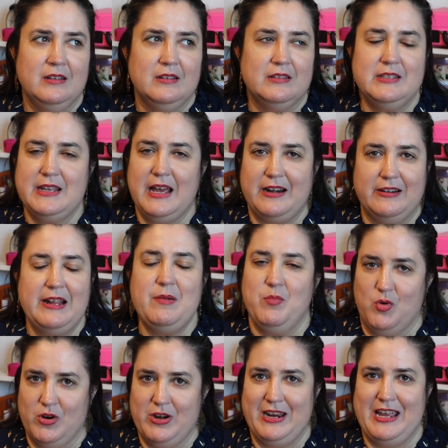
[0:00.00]
Saturday
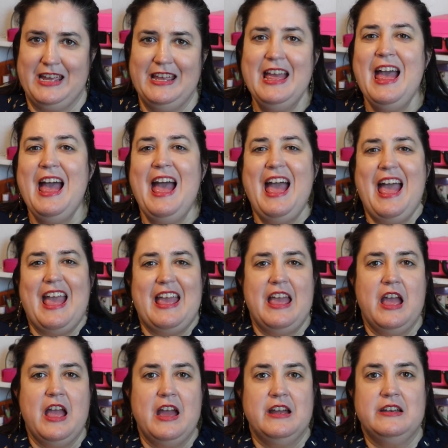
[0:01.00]
morning,
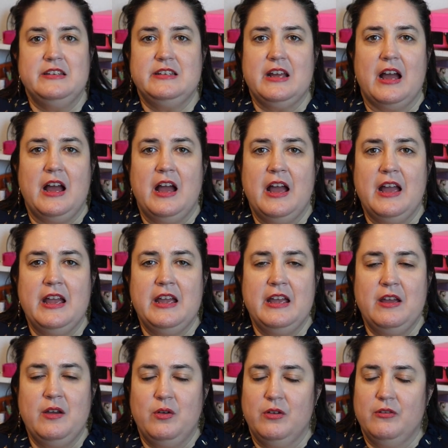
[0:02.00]
and
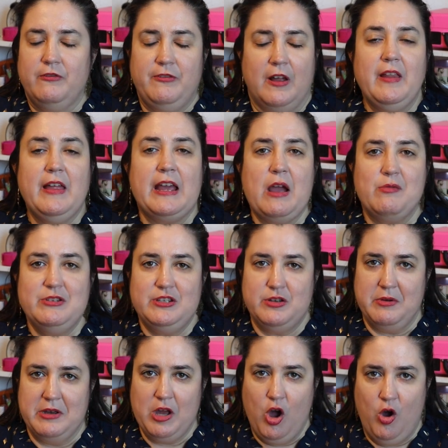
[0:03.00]
I felt like I was
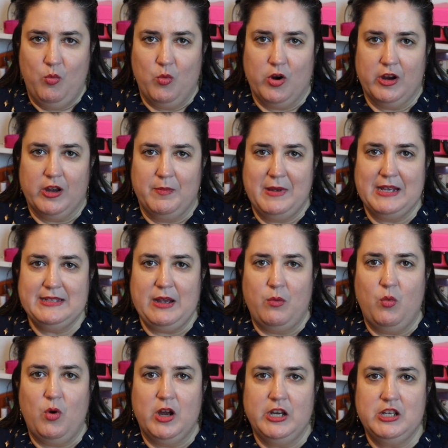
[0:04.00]
doing homework because I
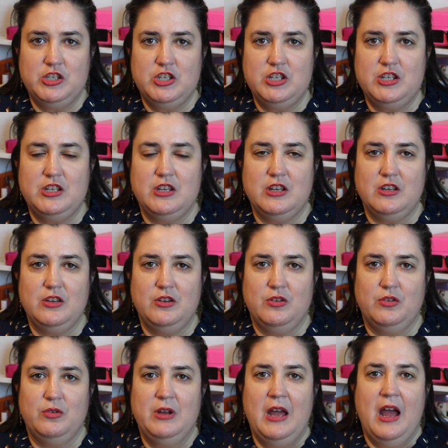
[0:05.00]
wanted
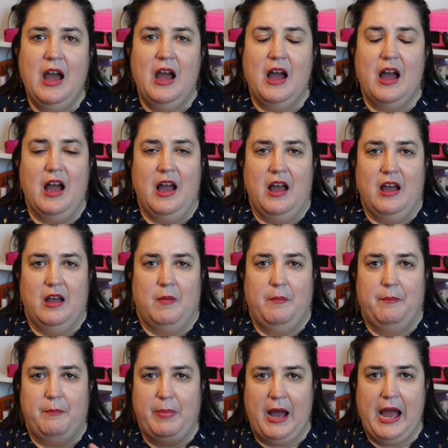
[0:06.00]
to
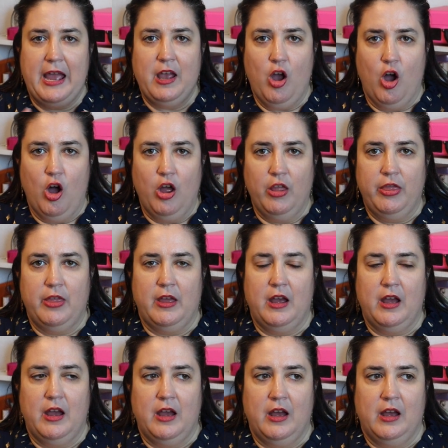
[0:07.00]
buy all
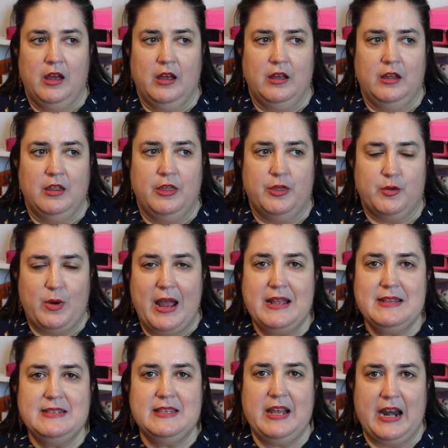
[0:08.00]
the
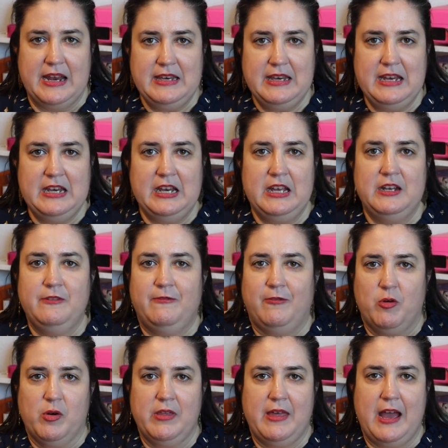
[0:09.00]
threads that I needed
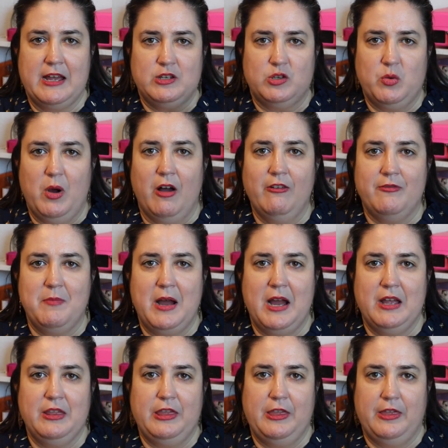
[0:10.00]
for that
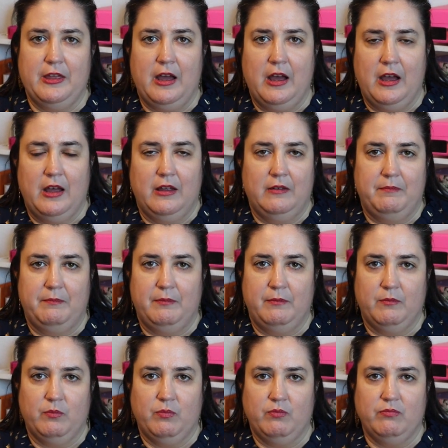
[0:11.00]
12-month
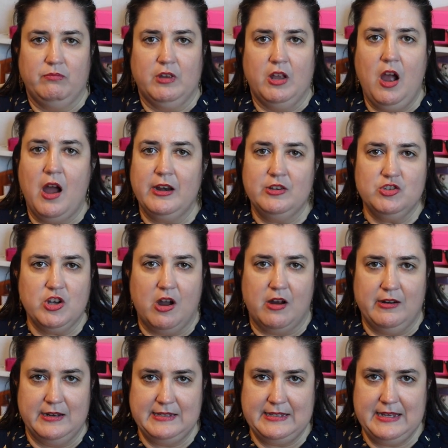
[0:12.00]
Cottage
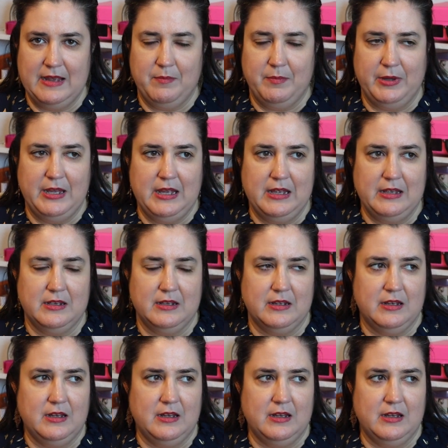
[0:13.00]
Garden samplings,